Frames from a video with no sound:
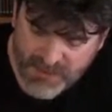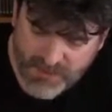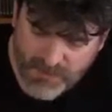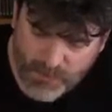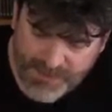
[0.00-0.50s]

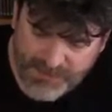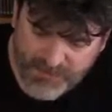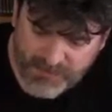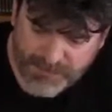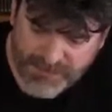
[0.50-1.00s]

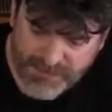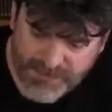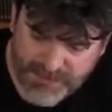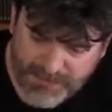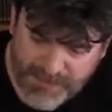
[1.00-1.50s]
whatever, but
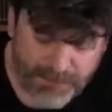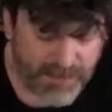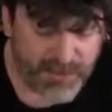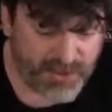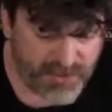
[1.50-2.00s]
I
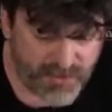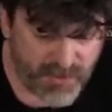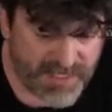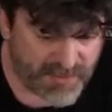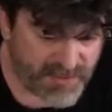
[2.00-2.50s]
probably shouldn't do
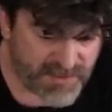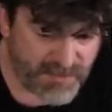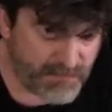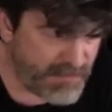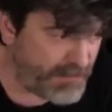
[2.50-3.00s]
that because
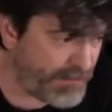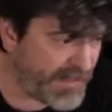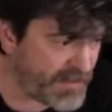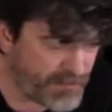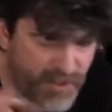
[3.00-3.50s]
it
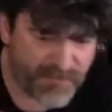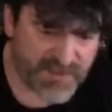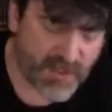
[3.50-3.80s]
might come off as a